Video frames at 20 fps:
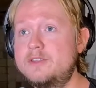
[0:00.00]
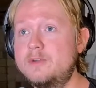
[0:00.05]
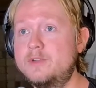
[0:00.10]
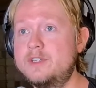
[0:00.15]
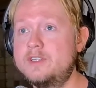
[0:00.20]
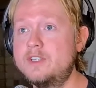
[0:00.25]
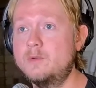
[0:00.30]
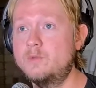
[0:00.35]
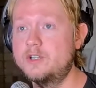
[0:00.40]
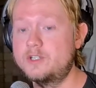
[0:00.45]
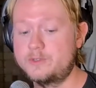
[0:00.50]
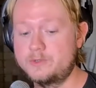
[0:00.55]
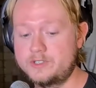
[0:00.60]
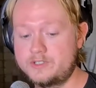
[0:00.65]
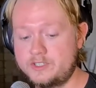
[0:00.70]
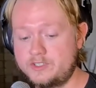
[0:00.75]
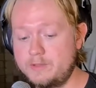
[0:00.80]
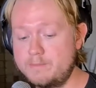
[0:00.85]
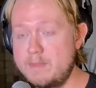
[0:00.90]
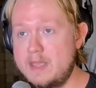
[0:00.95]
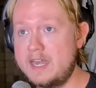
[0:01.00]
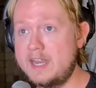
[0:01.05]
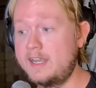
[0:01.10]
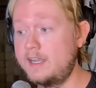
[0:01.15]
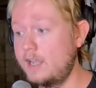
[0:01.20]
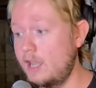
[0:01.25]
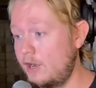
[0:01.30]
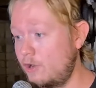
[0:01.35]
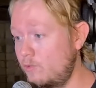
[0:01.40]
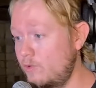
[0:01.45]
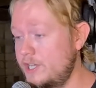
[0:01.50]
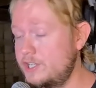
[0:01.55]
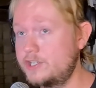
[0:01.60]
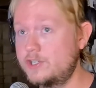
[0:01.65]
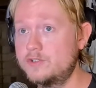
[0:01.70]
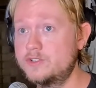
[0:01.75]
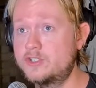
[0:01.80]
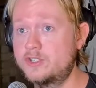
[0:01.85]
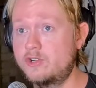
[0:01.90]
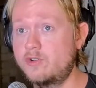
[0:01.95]
that we did, which was submitting an
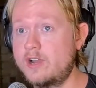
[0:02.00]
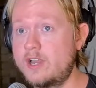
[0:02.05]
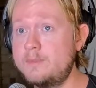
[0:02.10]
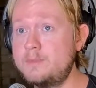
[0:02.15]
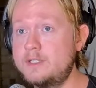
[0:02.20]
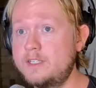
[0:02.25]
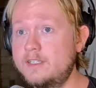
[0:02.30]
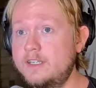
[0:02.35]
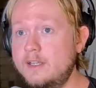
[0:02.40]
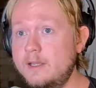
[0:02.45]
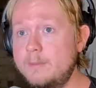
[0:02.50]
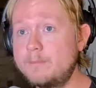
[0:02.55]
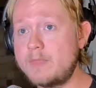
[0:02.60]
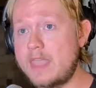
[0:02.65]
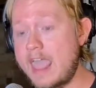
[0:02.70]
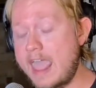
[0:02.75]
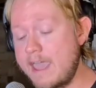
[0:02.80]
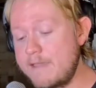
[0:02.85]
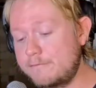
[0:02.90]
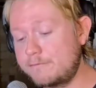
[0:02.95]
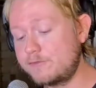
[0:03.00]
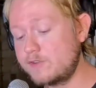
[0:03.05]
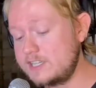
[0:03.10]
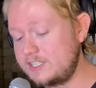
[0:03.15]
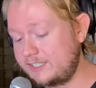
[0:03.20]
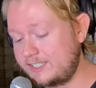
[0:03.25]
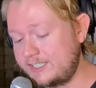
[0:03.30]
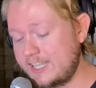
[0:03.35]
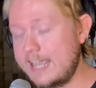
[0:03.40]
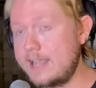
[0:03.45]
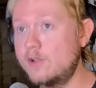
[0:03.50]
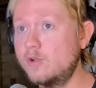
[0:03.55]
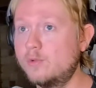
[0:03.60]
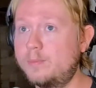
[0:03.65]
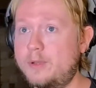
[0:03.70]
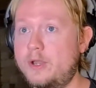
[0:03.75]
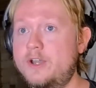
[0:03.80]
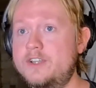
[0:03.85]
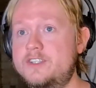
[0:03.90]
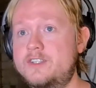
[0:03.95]
original script, every single
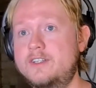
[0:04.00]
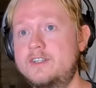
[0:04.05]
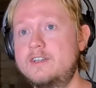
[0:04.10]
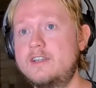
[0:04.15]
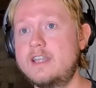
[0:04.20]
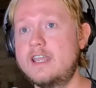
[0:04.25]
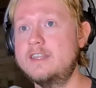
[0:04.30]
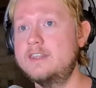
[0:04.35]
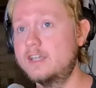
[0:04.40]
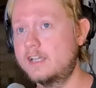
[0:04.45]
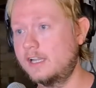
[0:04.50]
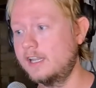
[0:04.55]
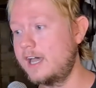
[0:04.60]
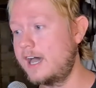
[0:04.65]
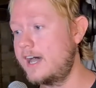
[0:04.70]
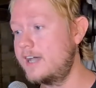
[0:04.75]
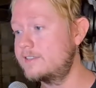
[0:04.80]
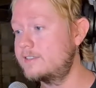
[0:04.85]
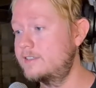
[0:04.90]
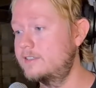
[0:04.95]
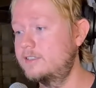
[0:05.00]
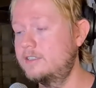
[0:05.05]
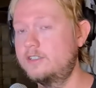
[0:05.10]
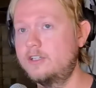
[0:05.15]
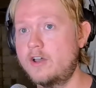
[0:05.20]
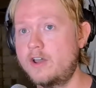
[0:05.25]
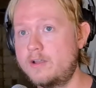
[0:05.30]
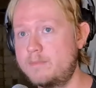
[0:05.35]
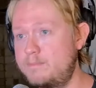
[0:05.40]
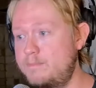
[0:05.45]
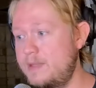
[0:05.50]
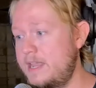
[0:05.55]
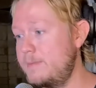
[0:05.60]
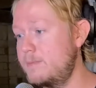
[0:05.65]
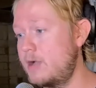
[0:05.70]
person in the class got a B-.